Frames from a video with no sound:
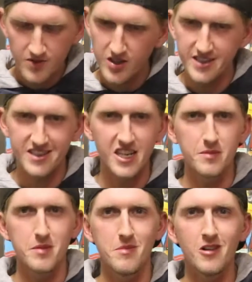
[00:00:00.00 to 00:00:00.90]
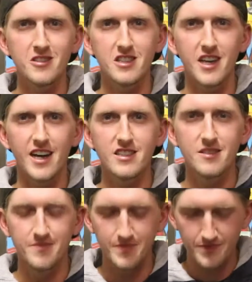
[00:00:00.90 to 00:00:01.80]
It's going to be malty, guys.
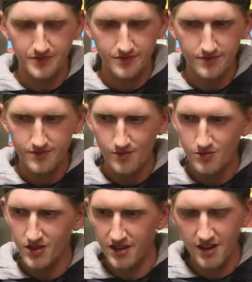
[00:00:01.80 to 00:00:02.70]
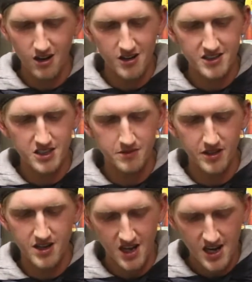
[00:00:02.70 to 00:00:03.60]
They're onto
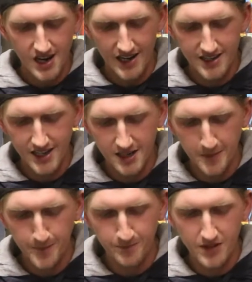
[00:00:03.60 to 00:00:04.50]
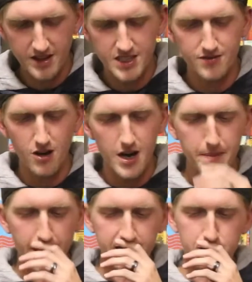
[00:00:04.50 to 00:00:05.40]
something. I like this variety
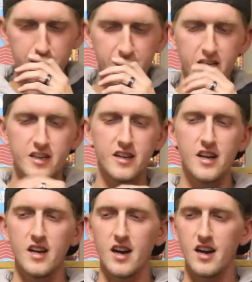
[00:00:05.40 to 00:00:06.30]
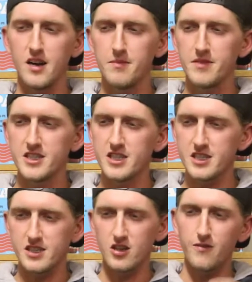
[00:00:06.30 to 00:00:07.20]
pack is pretty good. It's
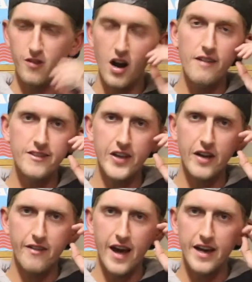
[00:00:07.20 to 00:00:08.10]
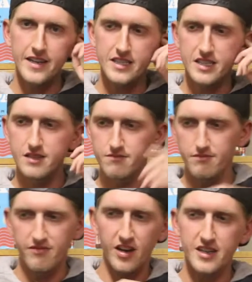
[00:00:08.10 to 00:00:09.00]
just so far everything I've had is
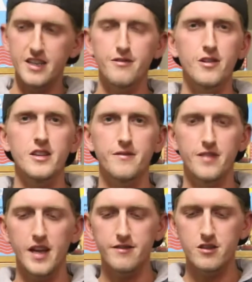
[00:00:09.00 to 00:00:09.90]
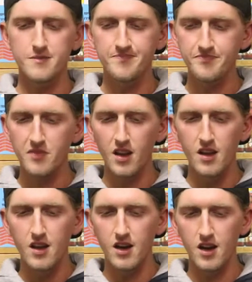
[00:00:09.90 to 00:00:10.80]
very differently flavored.
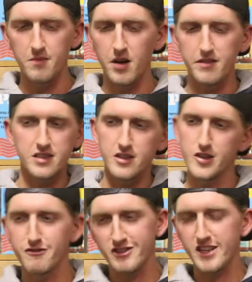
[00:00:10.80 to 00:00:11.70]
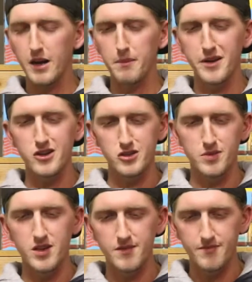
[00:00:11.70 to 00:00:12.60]
Obviously they're different style beers,
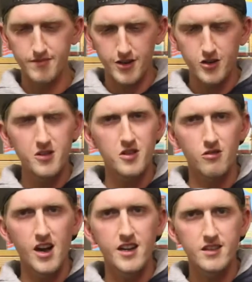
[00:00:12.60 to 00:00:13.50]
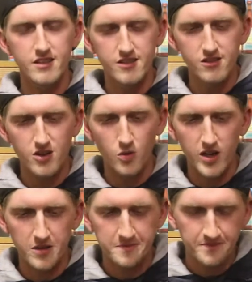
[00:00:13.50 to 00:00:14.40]
but they're doing it right. They're doing it
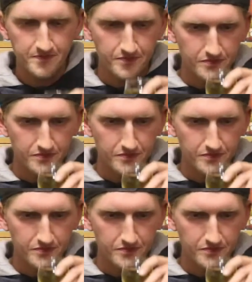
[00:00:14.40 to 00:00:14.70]
well.